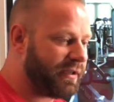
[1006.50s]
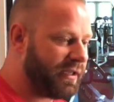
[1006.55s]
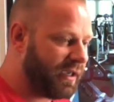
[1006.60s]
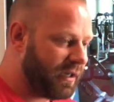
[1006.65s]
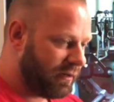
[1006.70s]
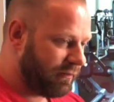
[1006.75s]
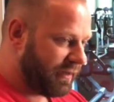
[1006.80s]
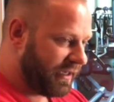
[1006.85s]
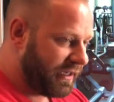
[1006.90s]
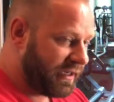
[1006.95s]

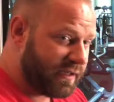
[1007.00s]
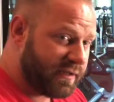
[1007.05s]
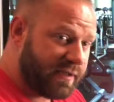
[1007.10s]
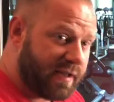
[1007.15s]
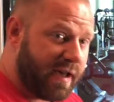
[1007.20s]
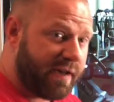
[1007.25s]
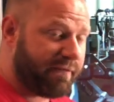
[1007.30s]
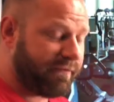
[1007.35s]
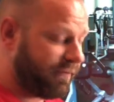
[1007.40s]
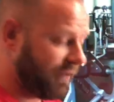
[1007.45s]
here because
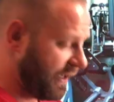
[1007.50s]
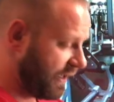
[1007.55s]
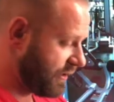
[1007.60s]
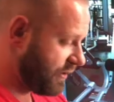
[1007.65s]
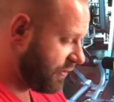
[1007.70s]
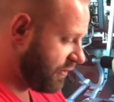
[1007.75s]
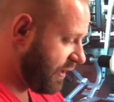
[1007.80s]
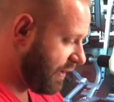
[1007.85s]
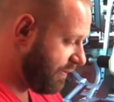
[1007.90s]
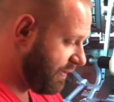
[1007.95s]
that flex
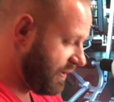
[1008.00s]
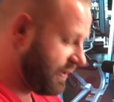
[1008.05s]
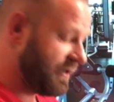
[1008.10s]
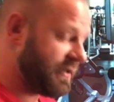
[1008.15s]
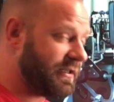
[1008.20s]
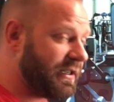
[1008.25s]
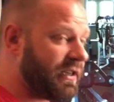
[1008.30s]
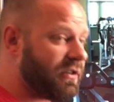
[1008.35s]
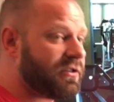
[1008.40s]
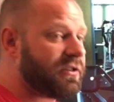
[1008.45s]
grip is
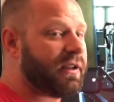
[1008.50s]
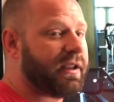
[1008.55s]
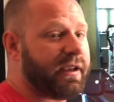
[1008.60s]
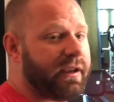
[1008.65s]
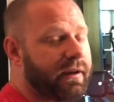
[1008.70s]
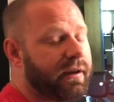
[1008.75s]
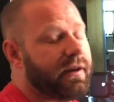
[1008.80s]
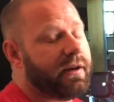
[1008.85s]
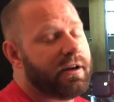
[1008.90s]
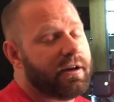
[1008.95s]

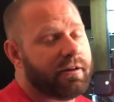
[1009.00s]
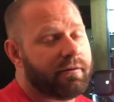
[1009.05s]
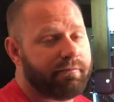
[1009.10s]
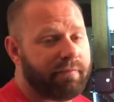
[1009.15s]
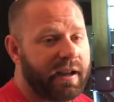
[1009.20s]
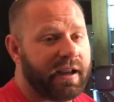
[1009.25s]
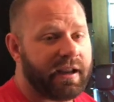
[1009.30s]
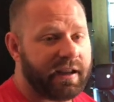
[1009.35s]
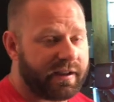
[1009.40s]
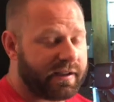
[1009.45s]
essentially
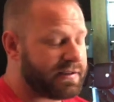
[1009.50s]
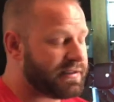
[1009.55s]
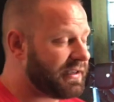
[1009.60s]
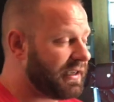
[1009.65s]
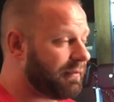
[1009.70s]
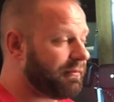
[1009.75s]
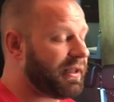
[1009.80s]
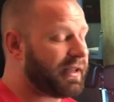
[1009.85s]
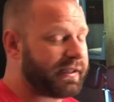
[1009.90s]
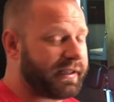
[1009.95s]
making it
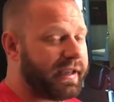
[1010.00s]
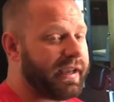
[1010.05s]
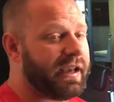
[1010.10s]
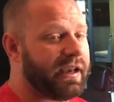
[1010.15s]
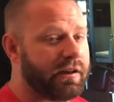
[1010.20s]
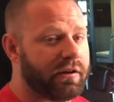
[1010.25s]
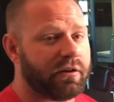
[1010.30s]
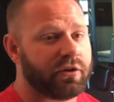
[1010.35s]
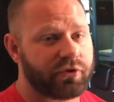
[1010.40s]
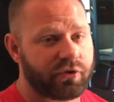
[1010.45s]
seem like the
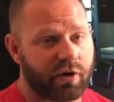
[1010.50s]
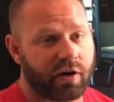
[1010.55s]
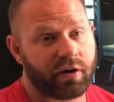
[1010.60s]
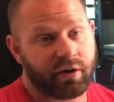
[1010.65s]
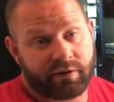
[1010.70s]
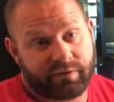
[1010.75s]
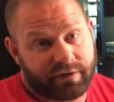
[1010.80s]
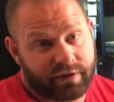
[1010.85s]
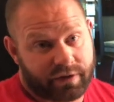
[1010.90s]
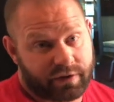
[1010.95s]
handle is
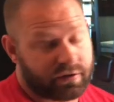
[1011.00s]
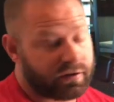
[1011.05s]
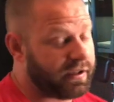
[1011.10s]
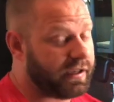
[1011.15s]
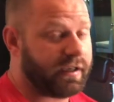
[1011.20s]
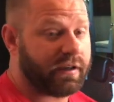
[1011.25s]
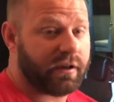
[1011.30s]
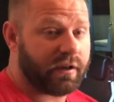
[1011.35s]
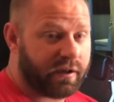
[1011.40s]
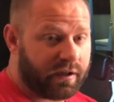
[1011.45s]

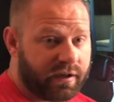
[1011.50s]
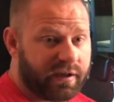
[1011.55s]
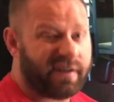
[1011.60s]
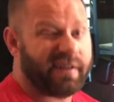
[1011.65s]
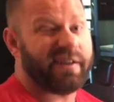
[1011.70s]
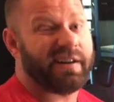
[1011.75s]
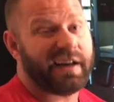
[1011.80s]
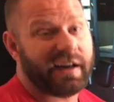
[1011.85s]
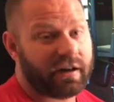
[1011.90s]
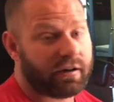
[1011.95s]
artificially
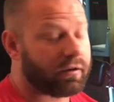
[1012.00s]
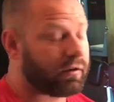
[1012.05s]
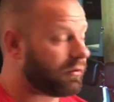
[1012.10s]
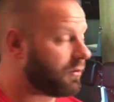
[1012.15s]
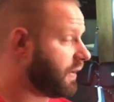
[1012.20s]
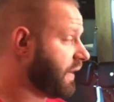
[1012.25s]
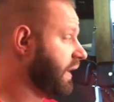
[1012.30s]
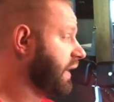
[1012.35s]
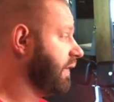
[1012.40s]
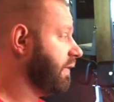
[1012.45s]

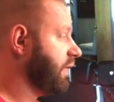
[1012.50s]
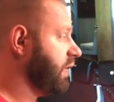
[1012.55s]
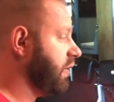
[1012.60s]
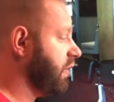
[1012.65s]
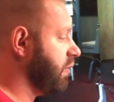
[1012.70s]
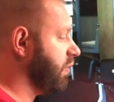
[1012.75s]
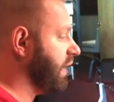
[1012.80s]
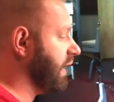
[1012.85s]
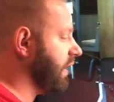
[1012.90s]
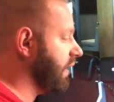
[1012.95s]
narrower, if you
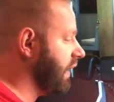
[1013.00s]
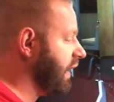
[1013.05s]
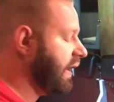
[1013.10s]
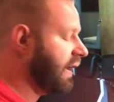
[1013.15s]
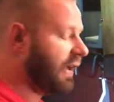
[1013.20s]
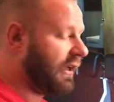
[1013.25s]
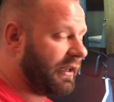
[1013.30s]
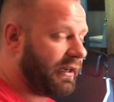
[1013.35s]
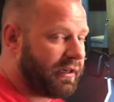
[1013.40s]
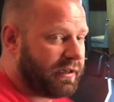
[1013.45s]
will,
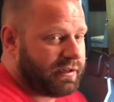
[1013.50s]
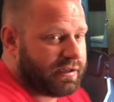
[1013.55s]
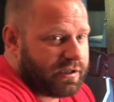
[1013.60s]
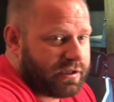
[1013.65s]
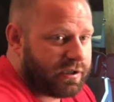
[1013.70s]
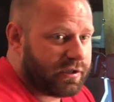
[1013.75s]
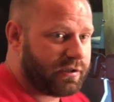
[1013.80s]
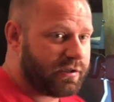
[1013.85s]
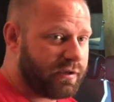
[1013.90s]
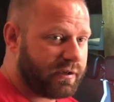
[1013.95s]
in
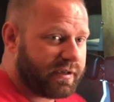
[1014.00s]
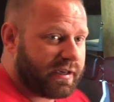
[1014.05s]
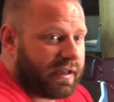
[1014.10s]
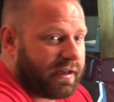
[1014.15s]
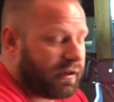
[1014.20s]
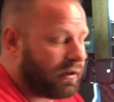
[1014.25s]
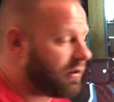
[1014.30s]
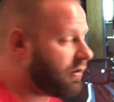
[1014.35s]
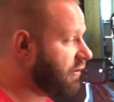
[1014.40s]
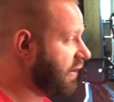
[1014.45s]
addition to kind
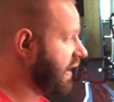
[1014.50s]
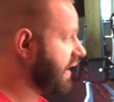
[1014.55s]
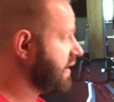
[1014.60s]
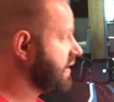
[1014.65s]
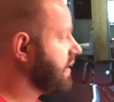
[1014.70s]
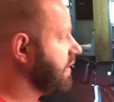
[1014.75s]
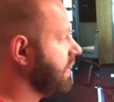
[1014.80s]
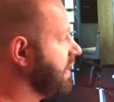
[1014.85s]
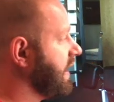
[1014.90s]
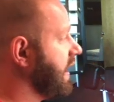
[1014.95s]
of creating
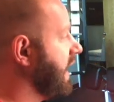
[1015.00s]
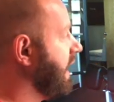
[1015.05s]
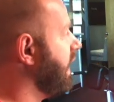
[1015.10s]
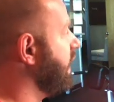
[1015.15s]
some of that